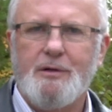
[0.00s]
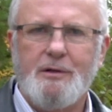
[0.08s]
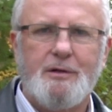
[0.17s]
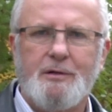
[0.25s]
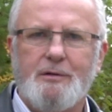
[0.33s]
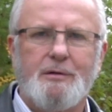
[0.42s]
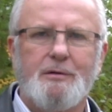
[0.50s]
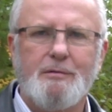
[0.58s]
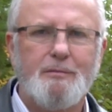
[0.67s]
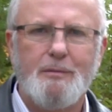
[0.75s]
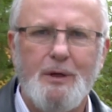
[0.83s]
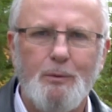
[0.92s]
uh,
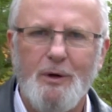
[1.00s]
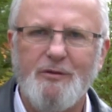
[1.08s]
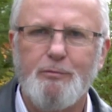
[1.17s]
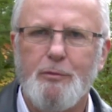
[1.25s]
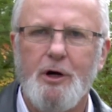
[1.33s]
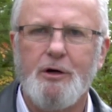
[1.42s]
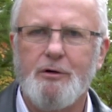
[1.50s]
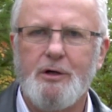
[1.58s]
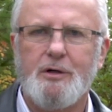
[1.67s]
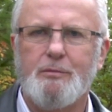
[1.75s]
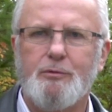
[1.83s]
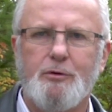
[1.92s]
my wife
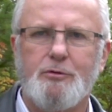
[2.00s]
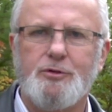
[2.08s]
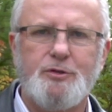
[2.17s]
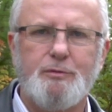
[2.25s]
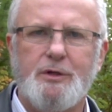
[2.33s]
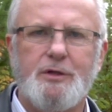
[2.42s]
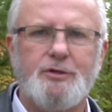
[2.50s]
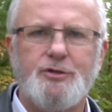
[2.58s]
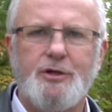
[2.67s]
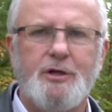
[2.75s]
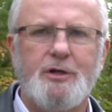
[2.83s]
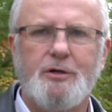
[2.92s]
Margaret approached me that
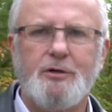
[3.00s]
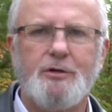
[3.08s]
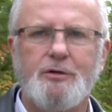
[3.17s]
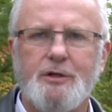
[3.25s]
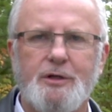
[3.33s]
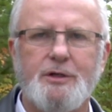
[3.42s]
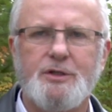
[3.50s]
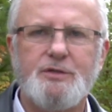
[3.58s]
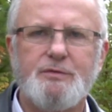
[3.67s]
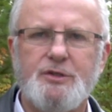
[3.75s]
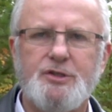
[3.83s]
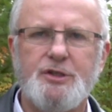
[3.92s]
she had heard that this
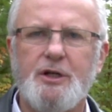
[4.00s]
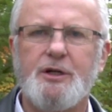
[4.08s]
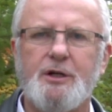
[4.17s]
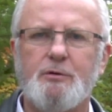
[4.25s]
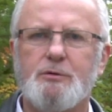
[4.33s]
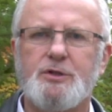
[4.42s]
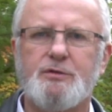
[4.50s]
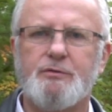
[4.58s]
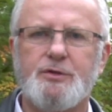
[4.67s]
facility was for